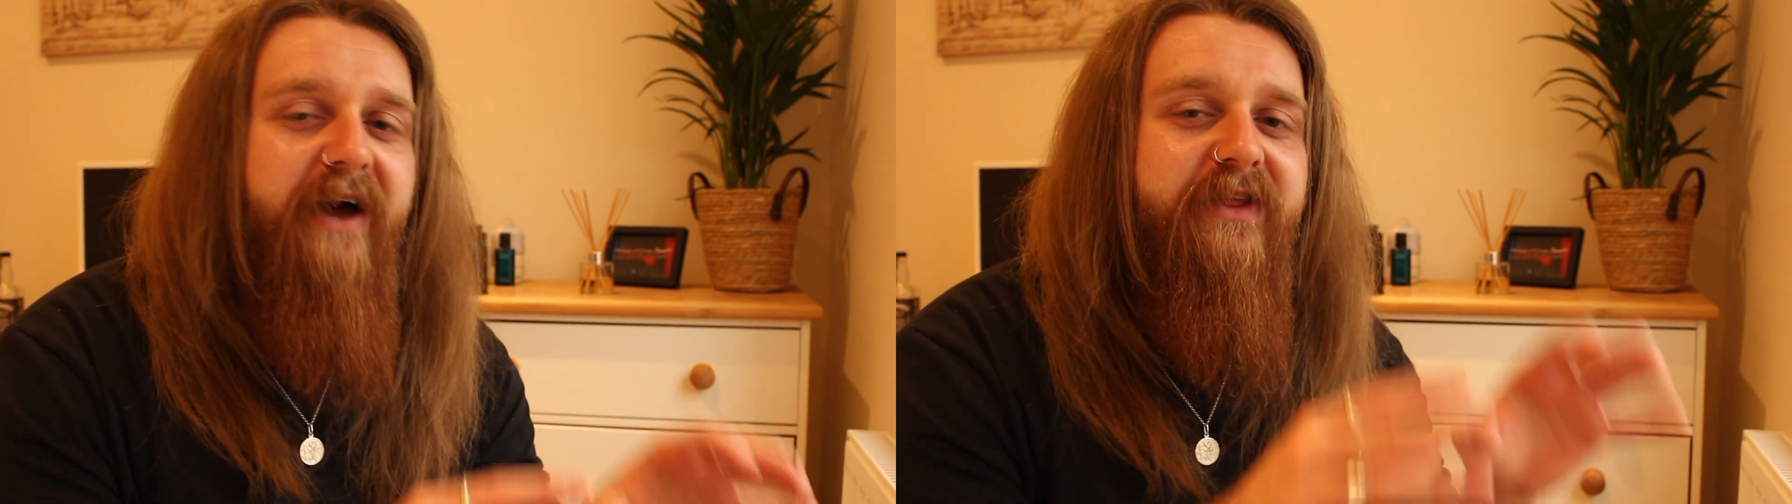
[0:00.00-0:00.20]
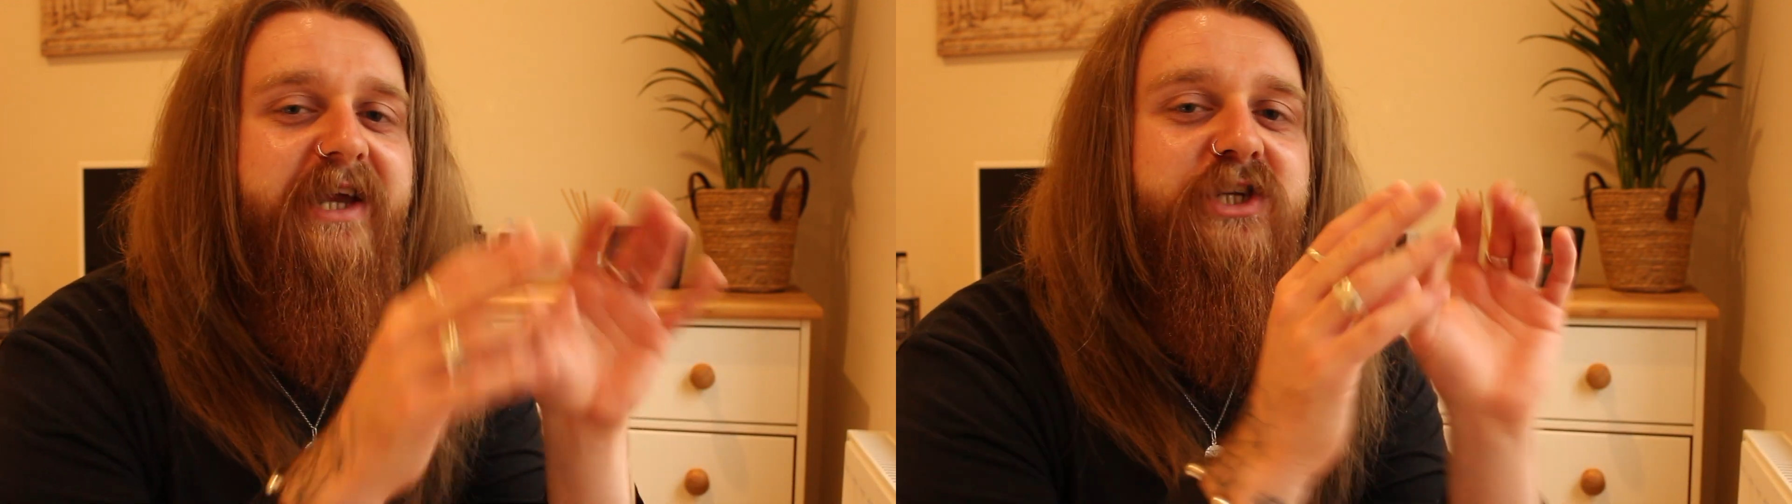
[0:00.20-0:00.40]

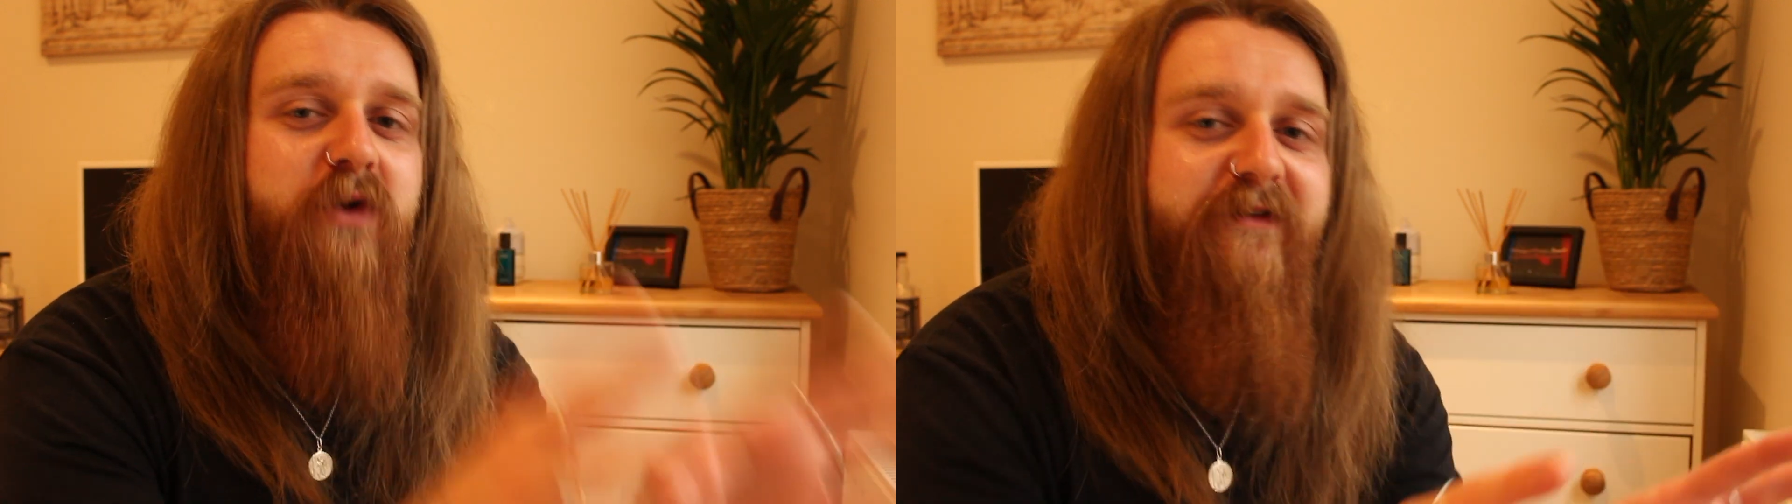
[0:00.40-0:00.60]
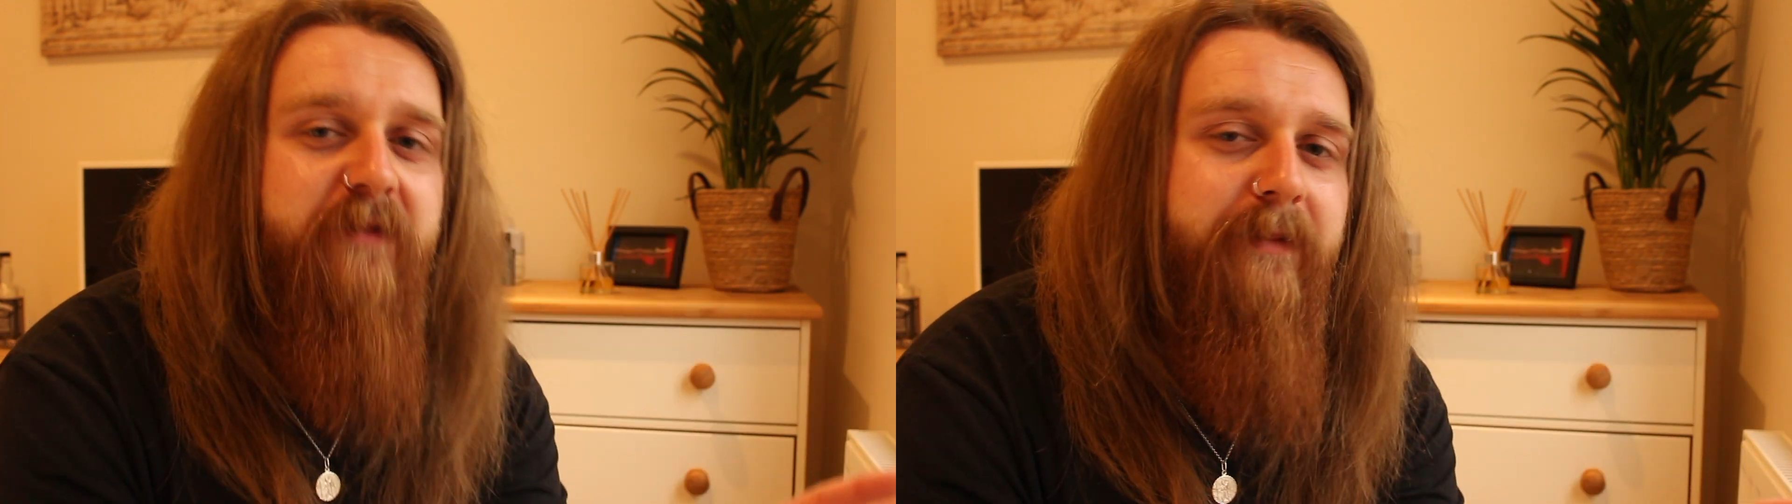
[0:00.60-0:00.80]
I think is
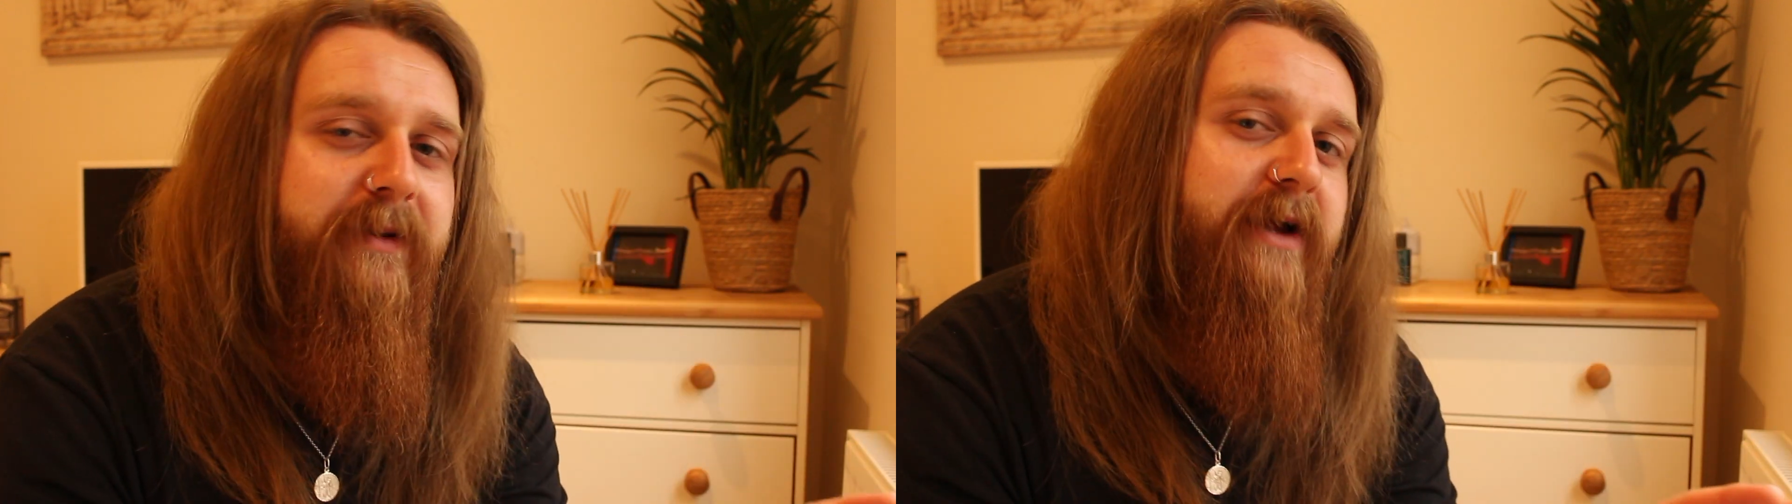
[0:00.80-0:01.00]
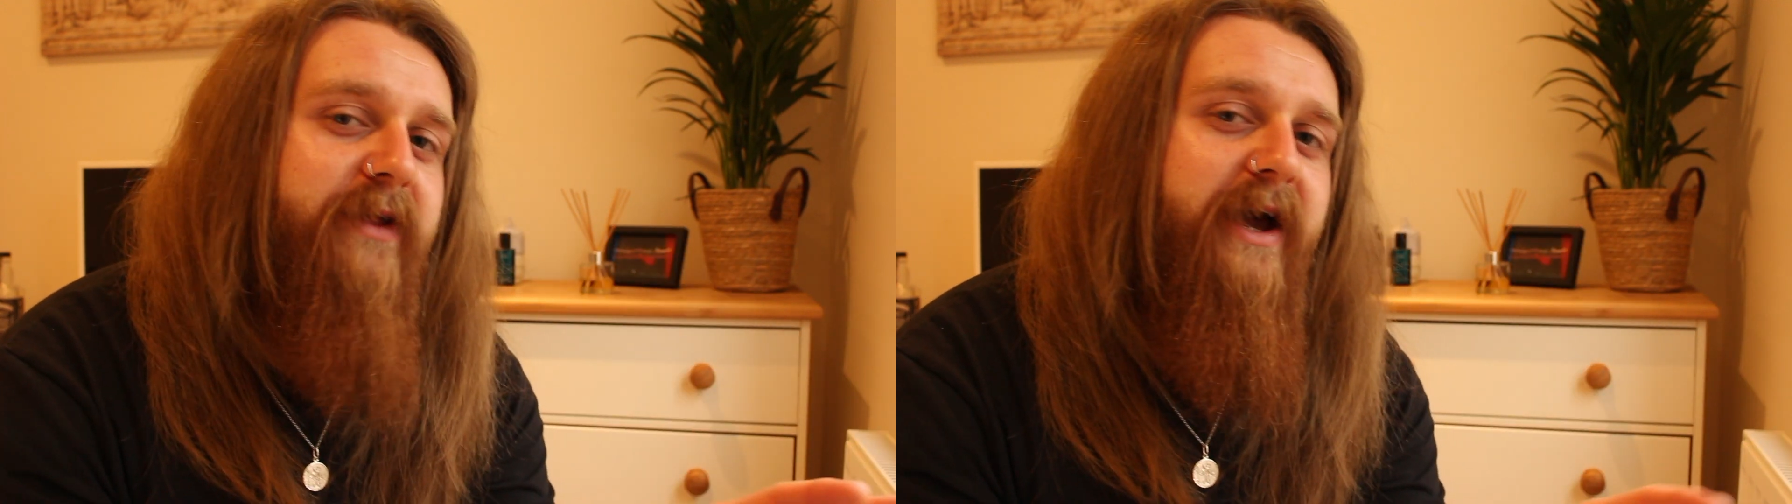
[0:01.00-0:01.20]
great for
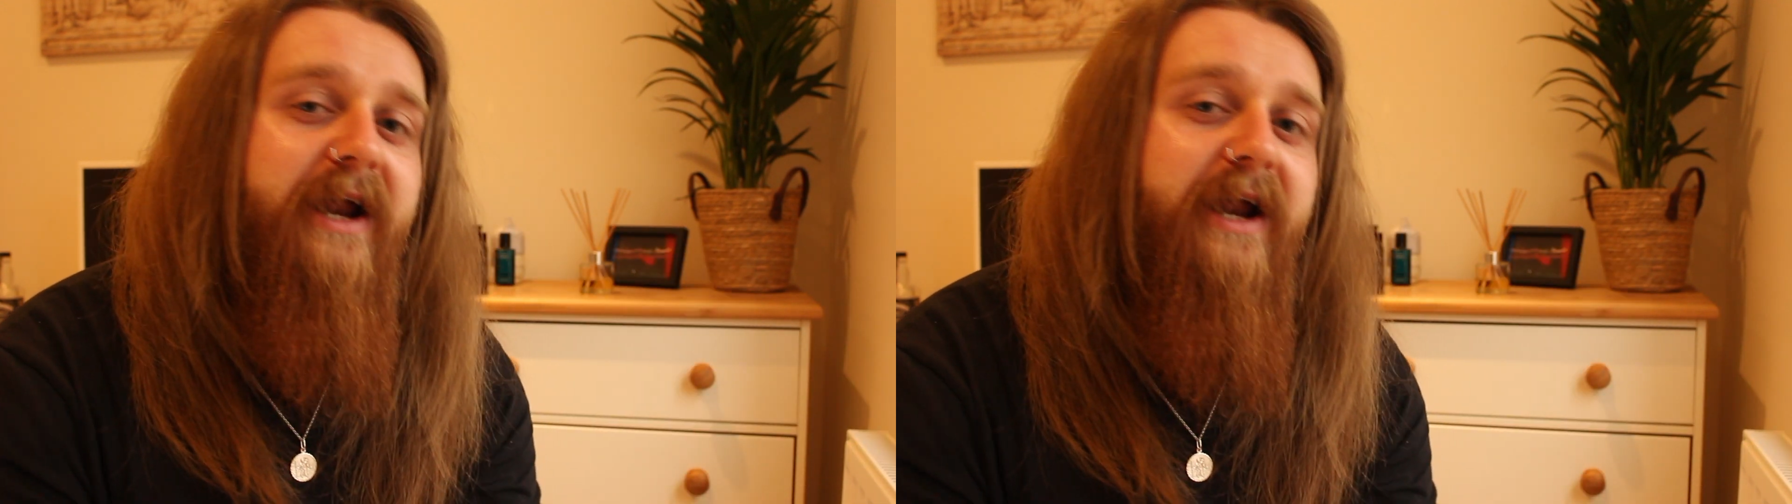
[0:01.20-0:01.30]
people like that,